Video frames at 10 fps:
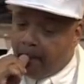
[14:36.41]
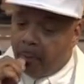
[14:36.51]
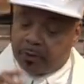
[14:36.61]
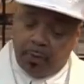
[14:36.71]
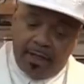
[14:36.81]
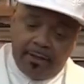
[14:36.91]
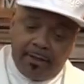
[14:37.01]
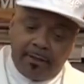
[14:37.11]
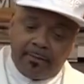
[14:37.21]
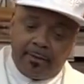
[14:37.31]
was
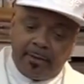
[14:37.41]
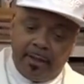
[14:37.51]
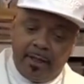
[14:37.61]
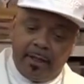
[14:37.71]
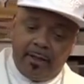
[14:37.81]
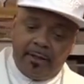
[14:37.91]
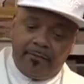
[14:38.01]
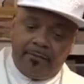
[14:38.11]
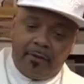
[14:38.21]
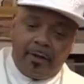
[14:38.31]
when,
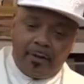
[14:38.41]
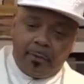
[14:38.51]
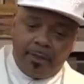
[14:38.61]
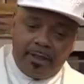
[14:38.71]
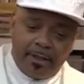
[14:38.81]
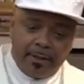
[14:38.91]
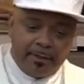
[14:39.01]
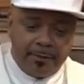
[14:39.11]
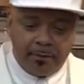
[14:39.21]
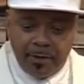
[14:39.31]
when
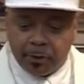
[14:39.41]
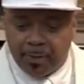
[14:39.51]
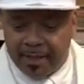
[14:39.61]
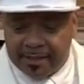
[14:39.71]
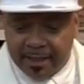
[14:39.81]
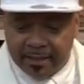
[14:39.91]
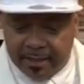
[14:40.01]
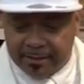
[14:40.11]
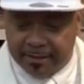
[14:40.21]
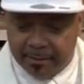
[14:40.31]
the rich man said
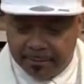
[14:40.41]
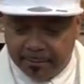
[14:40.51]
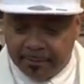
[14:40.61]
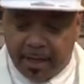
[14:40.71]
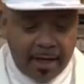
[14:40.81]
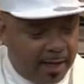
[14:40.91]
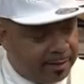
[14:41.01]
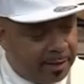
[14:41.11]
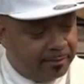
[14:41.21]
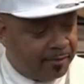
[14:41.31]
this. I, I
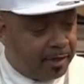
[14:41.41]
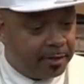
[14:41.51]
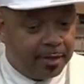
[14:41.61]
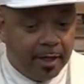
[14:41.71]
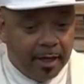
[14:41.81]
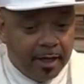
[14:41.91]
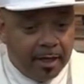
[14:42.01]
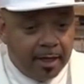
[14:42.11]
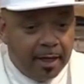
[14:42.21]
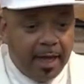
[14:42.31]
tell him, Father,
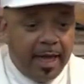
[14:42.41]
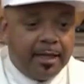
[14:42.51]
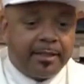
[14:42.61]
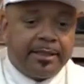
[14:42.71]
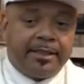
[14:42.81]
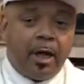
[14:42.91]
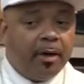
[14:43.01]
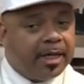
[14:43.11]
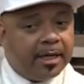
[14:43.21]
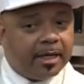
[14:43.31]

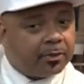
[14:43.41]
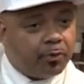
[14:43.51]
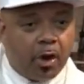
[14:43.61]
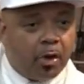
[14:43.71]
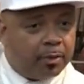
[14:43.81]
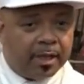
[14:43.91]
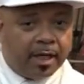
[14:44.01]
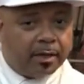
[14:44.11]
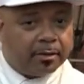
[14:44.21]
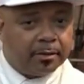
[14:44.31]
don't get us wrong
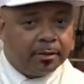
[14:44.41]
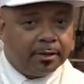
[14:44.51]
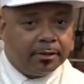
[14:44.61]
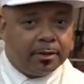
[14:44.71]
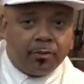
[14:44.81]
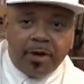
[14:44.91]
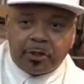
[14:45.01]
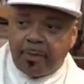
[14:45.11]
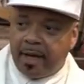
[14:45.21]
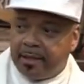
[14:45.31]
now. The
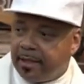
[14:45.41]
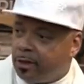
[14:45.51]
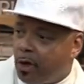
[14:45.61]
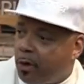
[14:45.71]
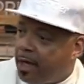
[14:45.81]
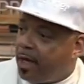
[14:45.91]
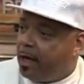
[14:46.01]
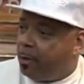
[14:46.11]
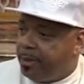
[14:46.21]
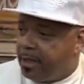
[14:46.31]
rich man didn't go to
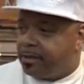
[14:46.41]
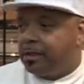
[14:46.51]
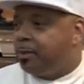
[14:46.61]
hell because he